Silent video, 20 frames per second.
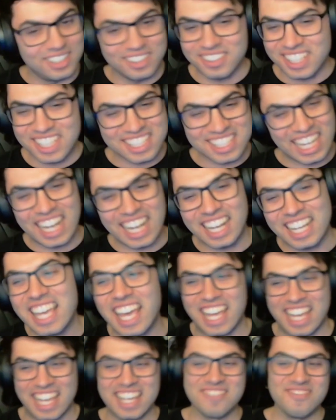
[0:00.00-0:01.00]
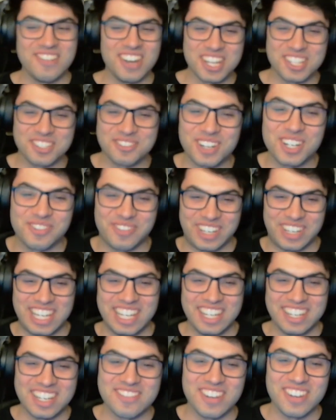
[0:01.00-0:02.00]
Exactly. Yeah, it might as well
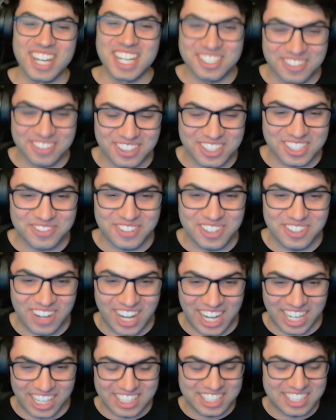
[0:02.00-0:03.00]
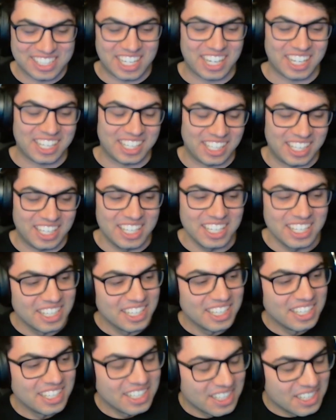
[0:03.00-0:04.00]
be. It might as well just be ranked. Exactly.
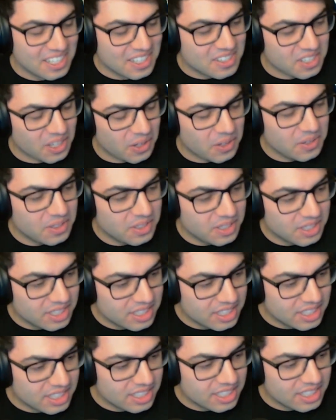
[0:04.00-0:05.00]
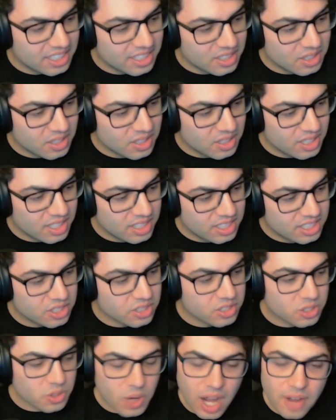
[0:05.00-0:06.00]
So
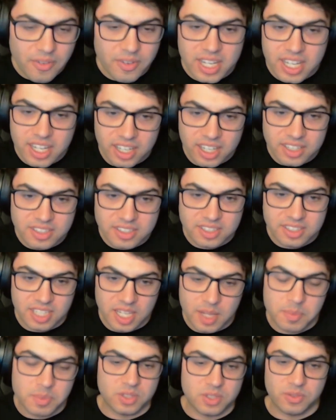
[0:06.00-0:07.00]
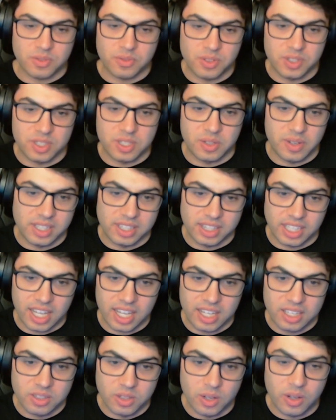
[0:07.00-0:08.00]
do you have any kind of tips for doing
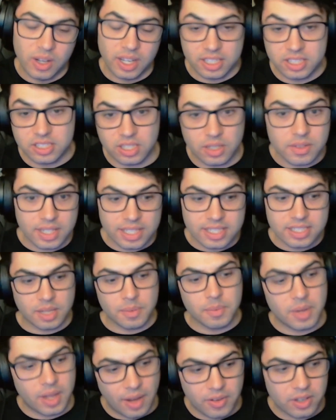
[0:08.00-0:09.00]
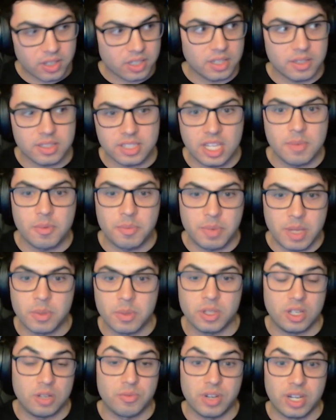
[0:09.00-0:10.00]
that? Like, so let's say we have a team of
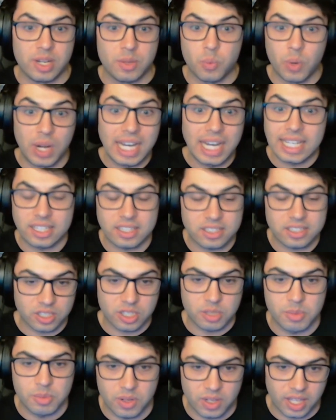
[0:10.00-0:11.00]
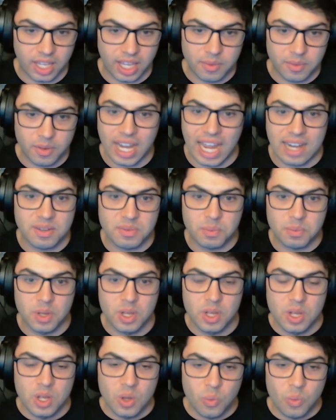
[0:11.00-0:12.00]
people that are really willing to communicate, right, and
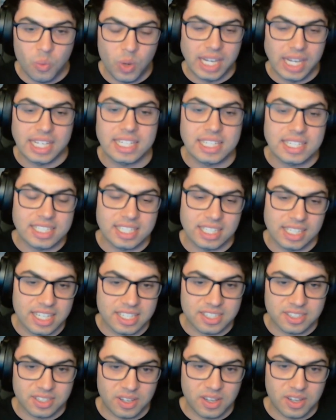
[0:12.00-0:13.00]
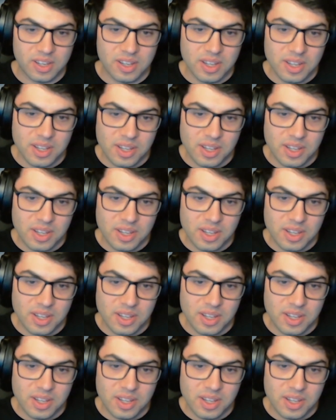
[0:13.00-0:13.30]
willing to listen.